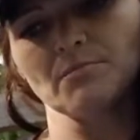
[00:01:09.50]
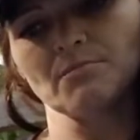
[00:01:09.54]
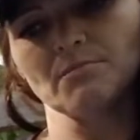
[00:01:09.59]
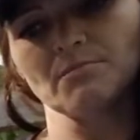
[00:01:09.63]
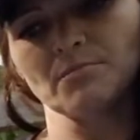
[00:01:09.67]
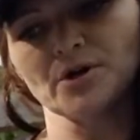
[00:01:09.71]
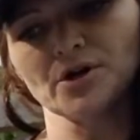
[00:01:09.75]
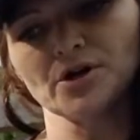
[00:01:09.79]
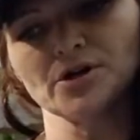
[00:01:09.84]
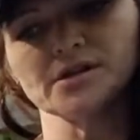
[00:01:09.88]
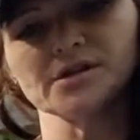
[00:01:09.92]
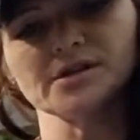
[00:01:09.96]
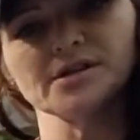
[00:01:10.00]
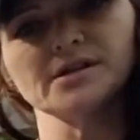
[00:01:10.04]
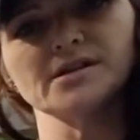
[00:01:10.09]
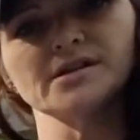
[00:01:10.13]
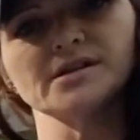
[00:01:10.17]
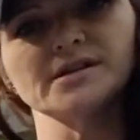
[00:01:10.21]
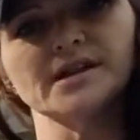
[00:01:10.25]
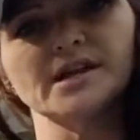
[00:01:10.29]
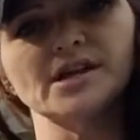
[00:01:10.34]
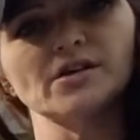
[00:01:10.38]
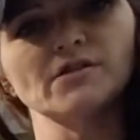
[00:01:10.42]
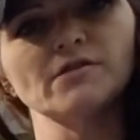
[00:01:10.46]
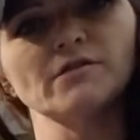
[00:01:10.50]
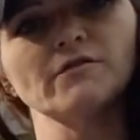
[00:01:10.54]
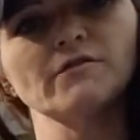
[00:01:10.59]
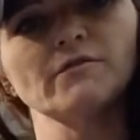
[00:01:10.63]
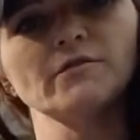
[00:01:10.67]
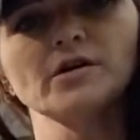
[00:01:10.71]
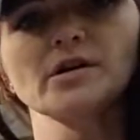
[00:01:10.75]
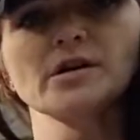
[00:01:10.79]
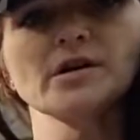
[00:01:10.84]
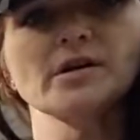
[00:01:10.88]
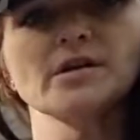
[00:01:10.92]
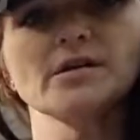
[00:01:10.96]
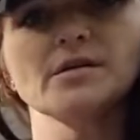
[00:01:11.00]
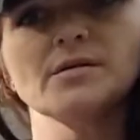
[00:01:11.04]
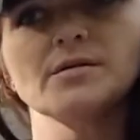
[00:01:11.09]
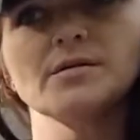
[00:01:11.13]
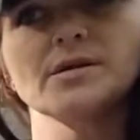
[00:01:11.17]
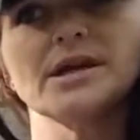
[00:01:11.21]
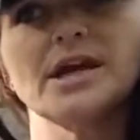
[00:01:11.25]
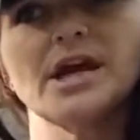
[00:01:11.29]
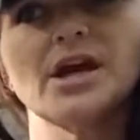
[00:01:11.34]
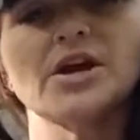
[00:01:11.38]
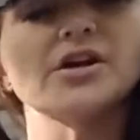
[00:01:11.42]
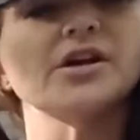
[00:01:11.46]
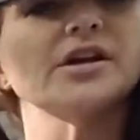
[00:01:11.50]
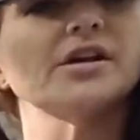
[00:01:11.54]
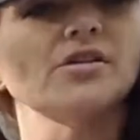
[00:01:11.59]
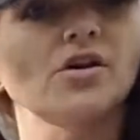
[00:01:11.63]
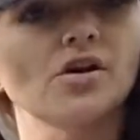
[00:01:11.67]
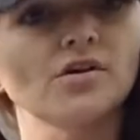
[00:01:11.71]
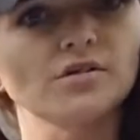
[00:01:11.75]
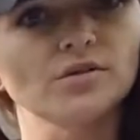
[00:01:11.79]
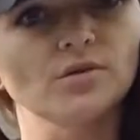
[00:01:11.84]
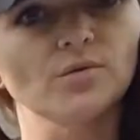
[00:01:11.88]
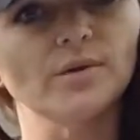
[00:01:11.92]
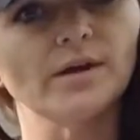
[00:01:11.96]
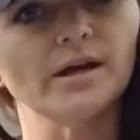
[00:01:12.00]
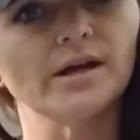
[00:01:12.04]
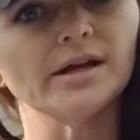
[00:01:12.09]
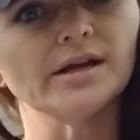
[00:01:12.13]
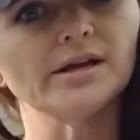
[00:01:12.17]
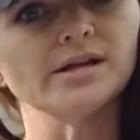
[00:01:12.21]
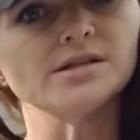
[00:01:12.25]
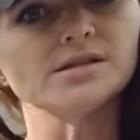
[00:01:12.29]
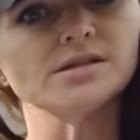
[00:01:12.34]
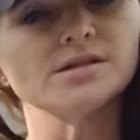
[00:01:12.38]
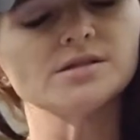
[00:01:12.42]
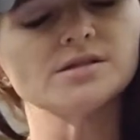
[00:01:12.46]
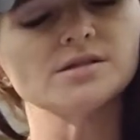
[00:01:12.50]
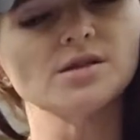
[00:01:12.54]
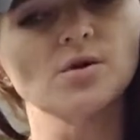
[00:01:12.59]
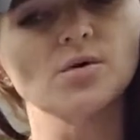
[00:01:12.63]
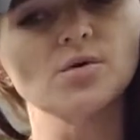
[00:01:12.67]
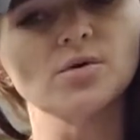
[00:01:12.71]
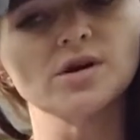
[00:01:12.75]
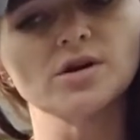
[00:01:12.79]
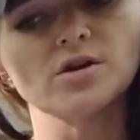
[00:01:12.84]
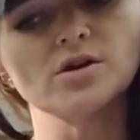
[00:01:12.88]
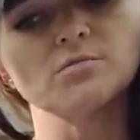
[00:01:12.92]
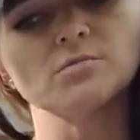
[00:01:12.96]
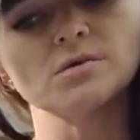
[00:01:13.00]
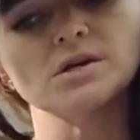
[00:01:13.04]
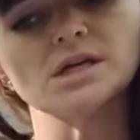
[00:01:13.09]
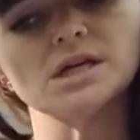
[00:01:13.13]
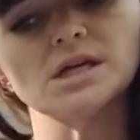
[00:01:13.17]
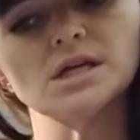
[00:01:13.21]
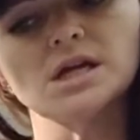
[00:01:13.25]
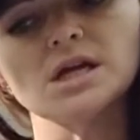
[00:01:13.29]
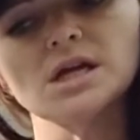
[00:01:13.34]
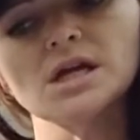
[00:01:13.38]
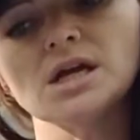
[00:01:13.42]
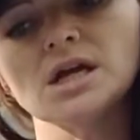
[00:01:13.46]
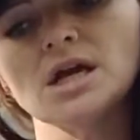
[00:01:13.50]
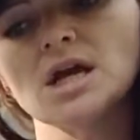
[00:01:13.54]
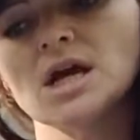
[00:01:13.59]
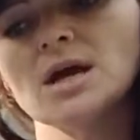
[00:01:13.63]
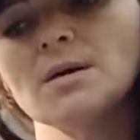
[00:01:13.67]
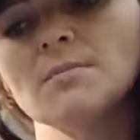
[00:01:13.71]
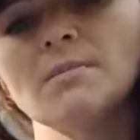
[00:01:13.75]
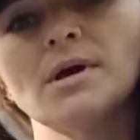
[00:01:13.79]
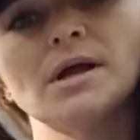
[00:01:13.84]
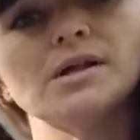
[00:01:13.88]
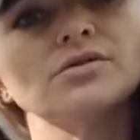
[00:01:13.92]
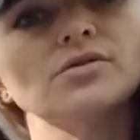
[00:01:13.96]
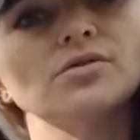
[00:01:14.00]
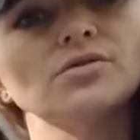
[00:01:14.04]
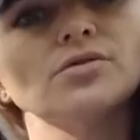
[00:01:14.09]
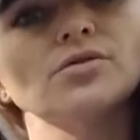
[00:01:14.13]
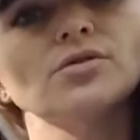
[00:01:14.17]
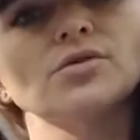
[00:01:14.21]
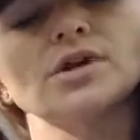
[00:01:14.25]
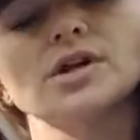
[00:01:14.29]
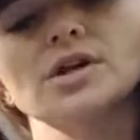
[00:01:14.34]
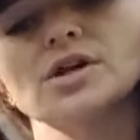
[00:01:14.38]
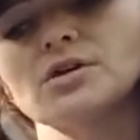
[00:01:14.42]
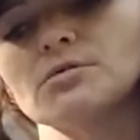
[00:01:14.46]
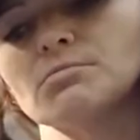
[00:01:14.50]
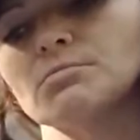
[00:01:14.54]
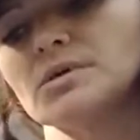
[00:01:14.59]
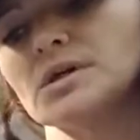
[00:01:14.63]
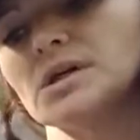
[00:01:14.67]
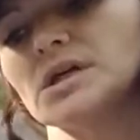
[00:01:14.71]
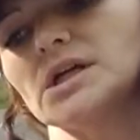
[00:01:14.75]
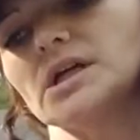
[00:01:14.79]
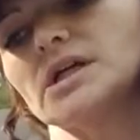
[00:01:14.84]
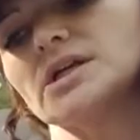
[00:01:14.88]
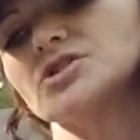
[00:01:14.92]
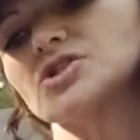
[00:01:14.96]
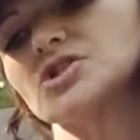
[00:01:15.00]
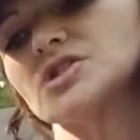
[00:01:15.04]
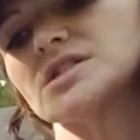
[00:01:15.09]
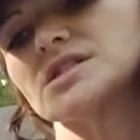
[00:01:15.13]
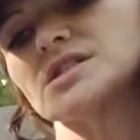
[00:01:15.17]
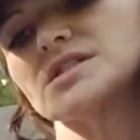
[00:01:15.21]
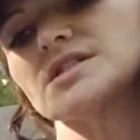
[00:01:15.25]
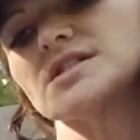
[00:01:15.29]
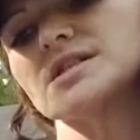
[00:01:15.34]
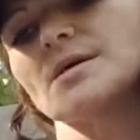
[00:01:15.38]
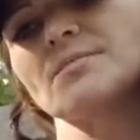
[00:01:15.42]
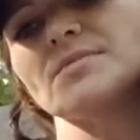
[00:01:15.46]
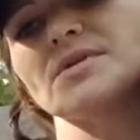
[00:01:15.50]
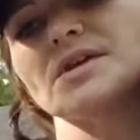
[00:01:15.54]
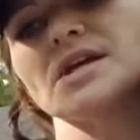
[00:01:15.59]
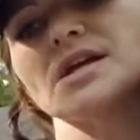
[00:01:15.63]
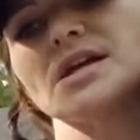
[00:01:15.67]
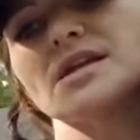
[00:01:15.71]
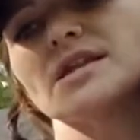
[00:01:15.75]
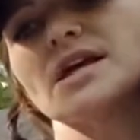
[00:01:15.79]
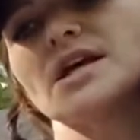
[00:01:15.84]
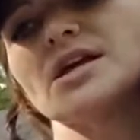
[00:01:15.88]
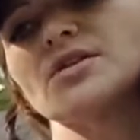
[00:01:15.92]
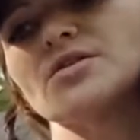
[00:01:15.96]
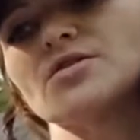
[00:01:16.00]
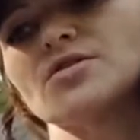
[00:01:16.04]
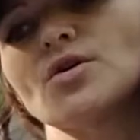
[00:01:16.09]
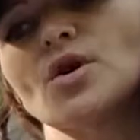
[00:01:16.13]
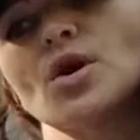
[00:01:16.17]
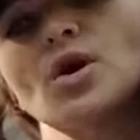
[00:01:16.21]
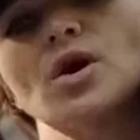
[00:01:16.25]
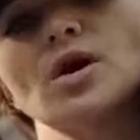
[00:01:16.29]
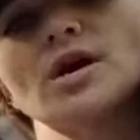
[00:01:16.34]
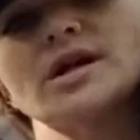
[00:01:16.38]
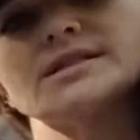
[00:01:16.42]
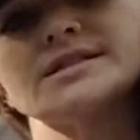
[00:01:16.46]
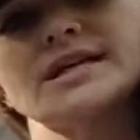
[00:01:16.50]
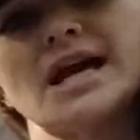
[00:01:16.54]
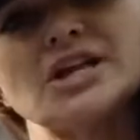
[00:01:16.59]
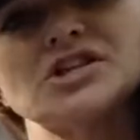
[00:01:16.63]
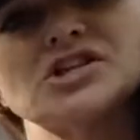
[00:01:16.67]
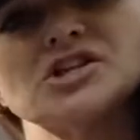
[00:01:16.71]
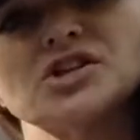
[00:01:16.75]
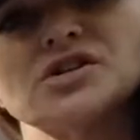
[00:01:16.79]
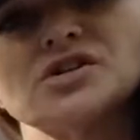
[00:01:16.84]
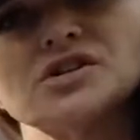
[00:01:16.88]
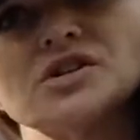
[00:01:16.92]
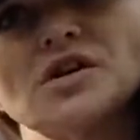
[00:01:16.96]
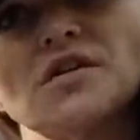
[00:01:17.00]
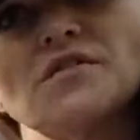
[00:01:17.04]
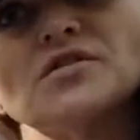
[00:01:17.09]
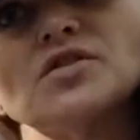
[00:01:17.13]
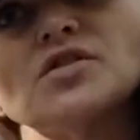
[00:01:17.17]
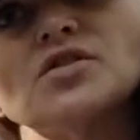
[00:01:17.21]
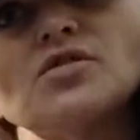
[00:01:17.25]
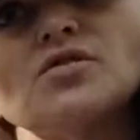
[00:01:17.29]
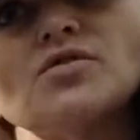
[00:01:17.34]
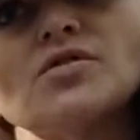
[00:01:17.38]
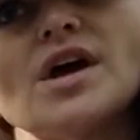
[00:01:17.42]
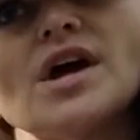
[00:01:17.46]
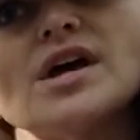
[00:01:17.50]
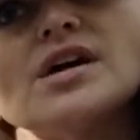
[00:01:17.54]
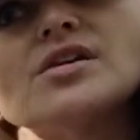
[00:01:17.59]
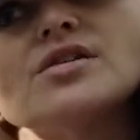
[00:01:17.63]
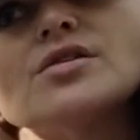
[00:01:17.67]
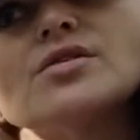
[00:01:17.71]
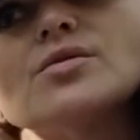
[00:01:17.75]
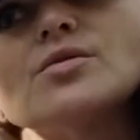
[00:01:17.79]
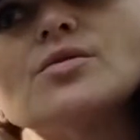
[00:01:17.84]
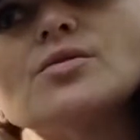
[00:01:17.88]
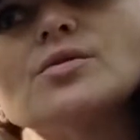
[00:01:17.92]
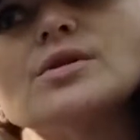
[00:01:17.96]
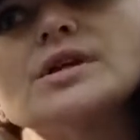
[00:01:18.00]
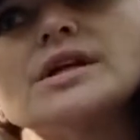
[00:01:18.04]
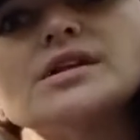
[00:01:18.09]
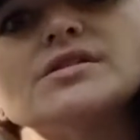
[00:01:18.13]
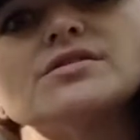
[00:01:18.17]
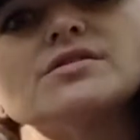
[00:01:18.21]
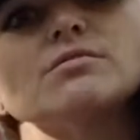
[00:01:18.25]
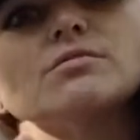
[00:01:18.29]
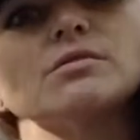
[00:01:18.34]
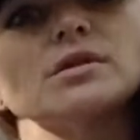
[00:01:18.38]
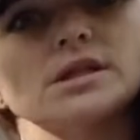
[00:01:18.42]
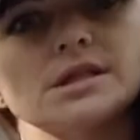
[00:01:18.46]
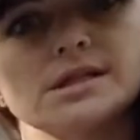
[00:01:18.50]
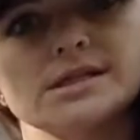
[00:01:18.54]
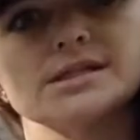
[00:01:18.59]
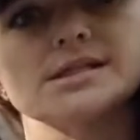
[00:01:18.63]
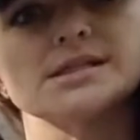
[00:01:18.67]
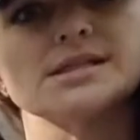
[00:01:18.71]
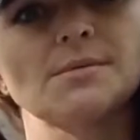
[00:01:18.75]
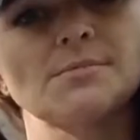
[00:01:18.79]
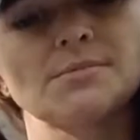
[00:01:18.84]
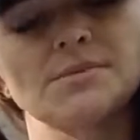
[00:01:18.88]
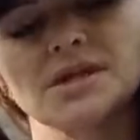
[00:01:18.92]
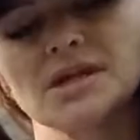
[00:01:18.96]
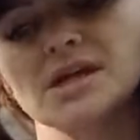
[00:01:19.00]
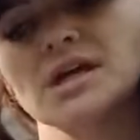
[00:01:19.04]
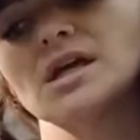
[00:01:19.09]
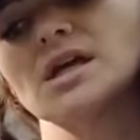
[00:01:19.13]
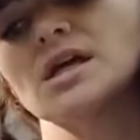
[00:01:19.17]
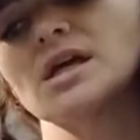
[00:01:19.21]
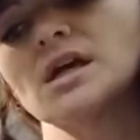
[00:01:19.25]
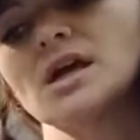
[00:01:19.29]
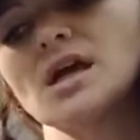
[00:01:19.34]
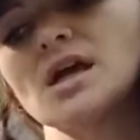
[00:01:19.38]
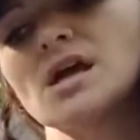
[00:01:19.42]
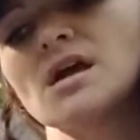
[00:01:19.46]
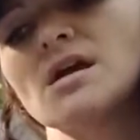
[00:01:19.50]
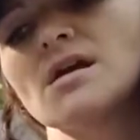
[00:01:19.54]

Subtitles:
burden that you've carried along the way. So it could be mental, it could be just something that you're attaching yourself to that you need to release. Something,